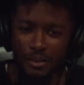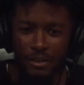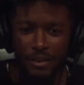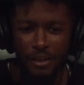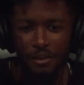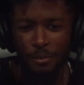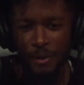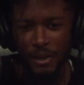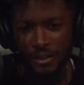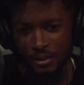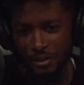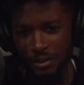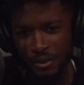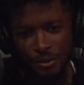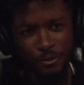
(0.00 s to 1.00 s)
can't nobody,
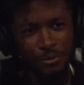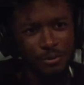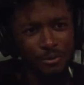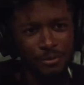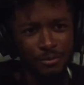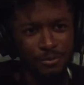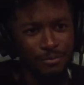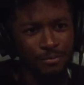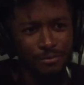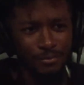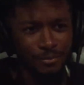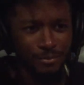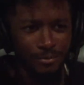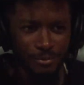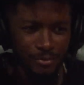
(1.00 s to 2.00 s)
you know,
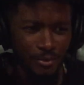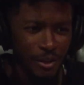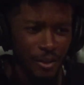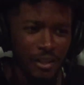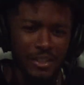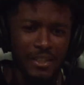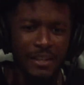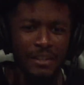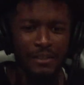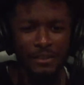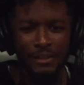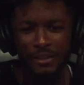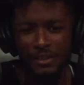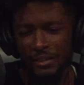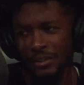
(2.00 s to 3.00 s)
unless a
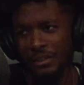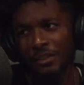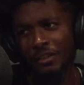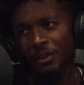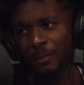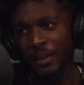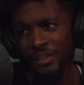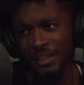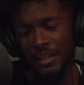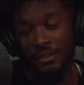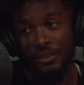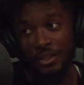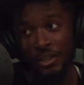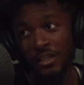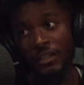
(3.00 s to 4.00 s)
nigga come out
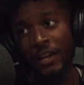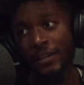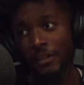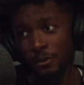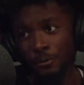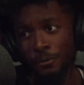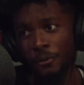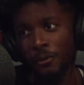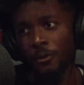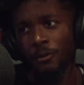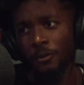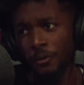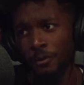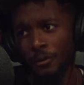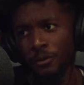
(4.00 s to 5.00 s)
sounding just like you,
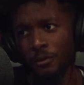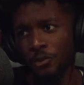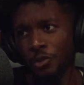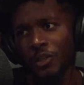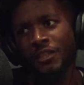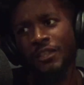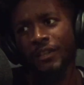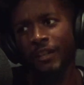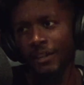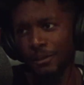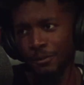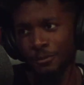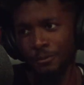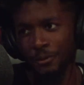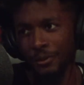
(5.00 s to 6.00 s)
dressing
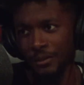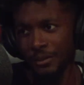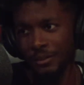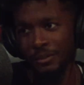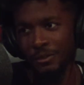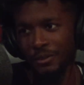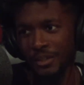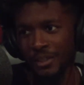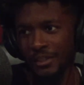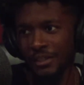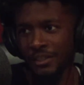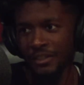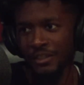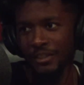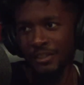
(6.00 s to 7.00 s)
like you, and you know what I'm saying,
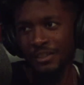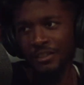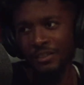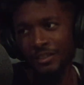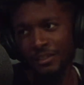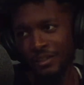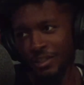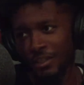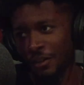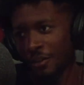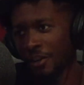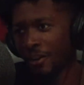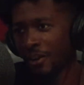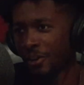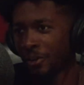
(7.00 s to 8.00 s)
just done stole
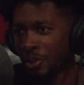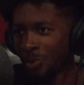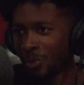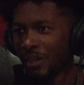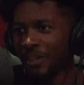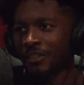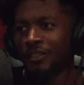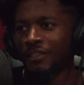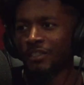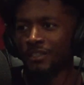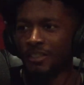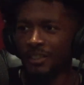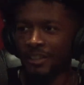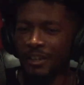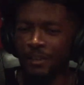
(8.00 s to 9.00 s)
your whole swagger, you